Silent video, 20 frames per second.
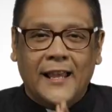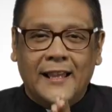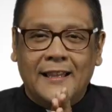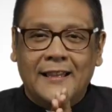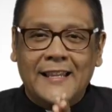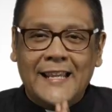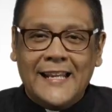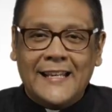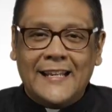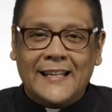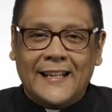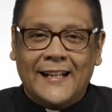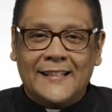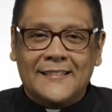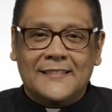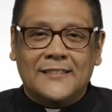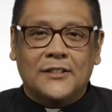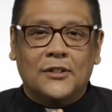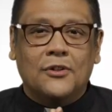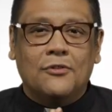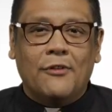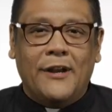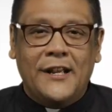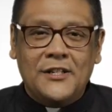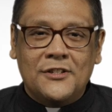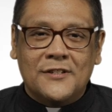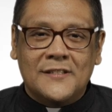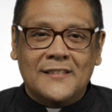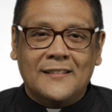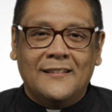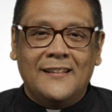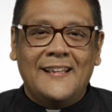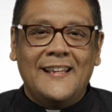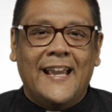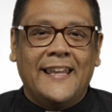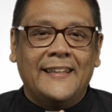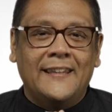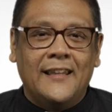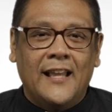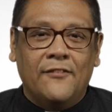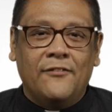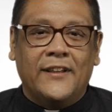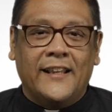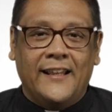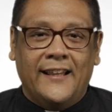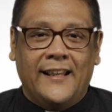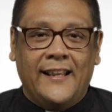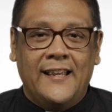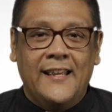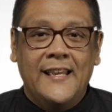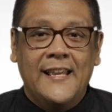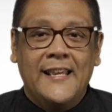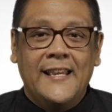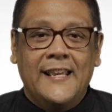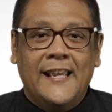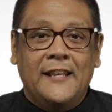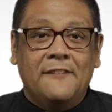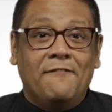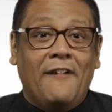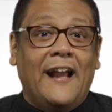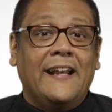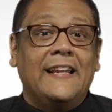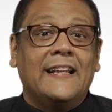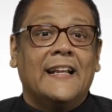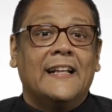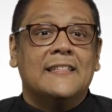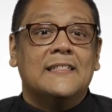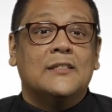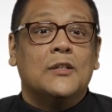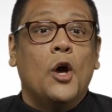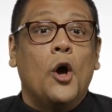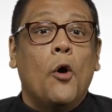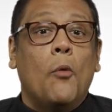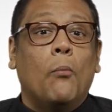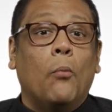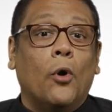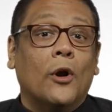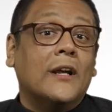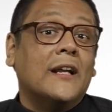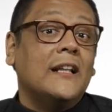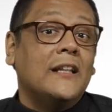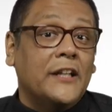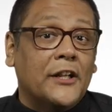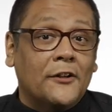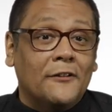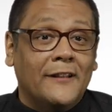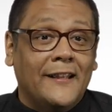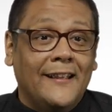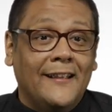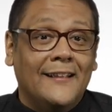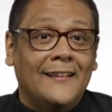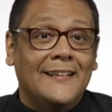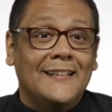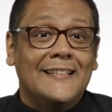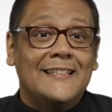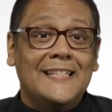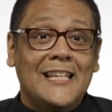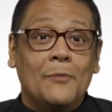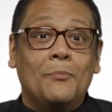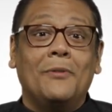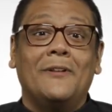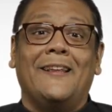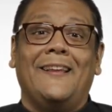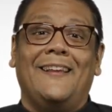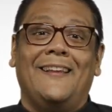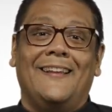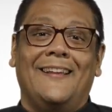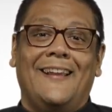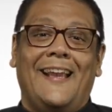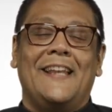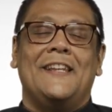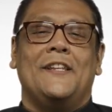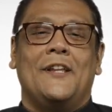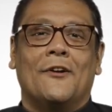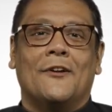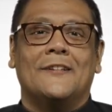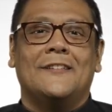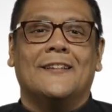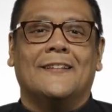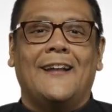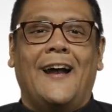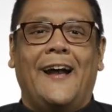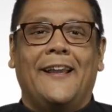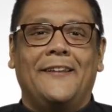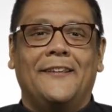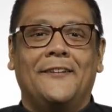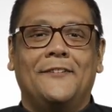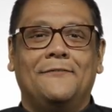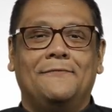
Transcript: leading us graciously and lovingly, inviting us more clearly, deeply, and nearer to God.